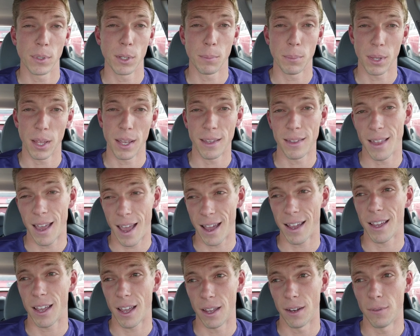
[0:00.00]
play
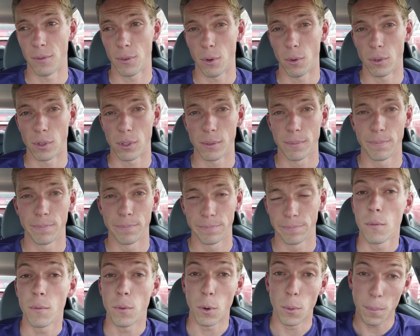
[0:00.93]
that kind of course.
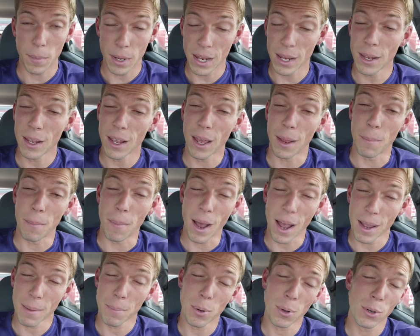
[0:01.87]
For me and
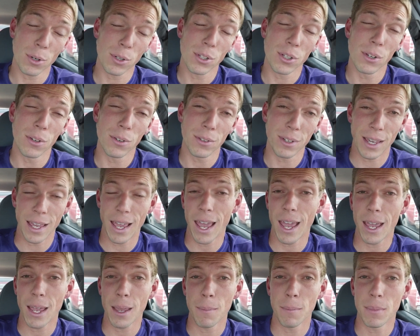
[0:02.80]
my personal
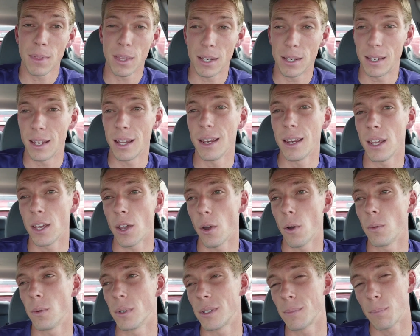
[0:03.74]
game, the
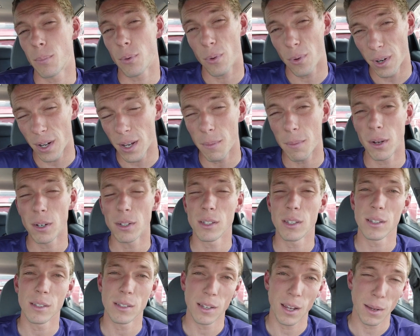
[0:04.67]
DDO was pretty much
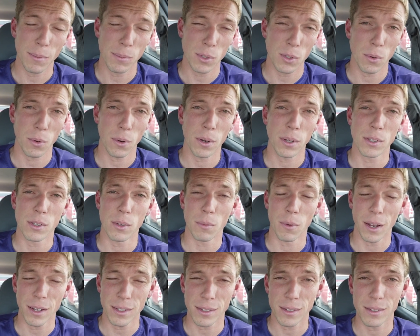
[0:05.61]
the same story as the
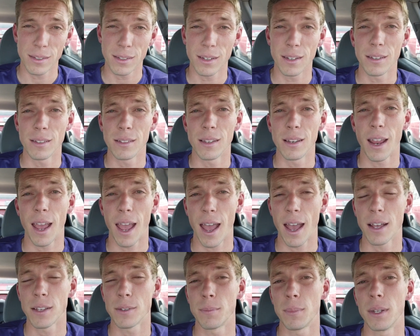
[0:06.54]
rest of the season
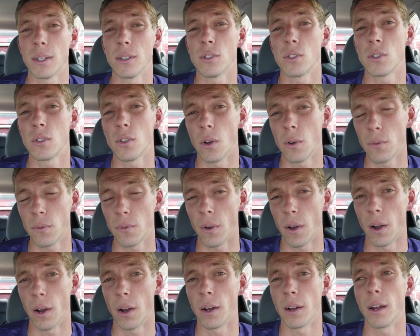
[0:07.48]
has been so
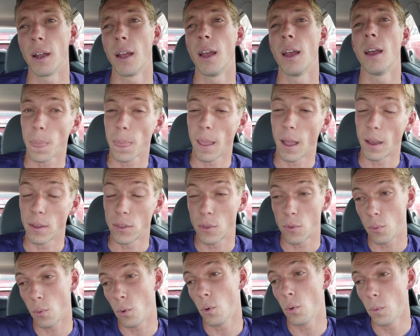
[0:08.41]
far. I
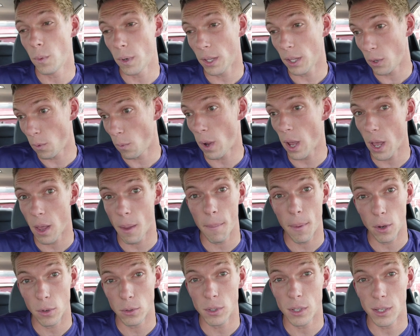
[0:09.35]
threw really well
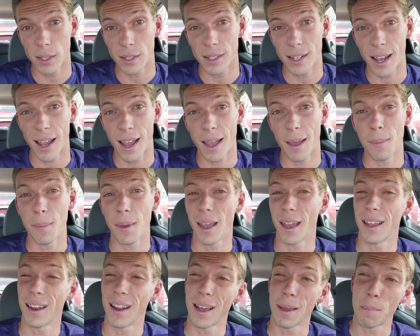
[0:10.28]
most of the time,
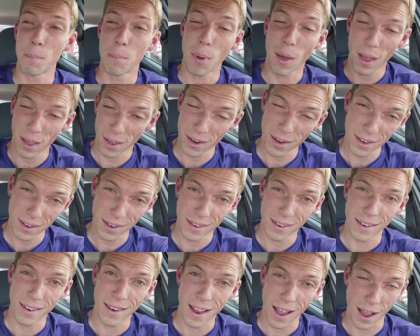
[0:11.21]
and I
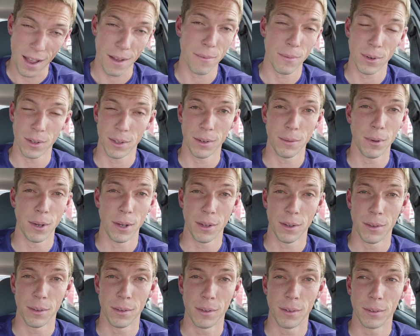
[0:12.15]
putted not really
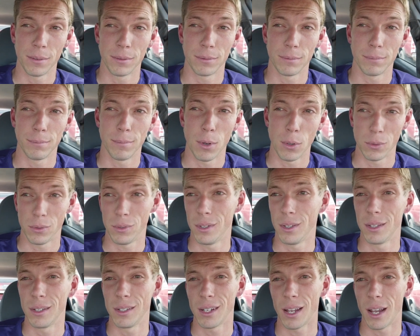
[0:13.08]
well most
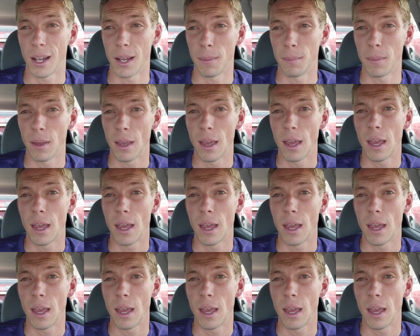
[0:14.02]
of the time,